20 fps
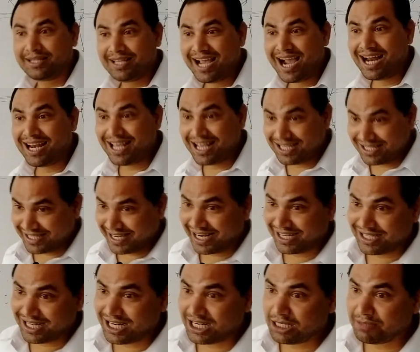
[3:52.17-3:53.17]
are
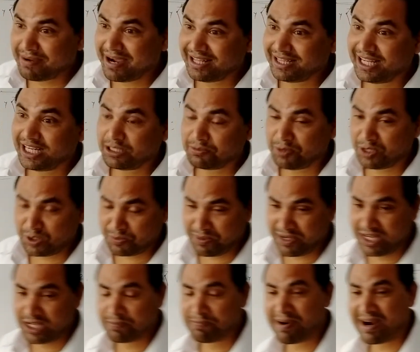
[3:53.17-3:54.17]
scattered by the
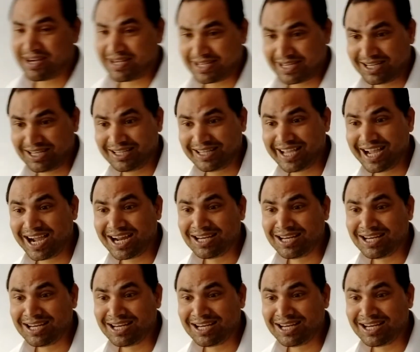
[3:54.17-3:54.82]
atmospheric particle.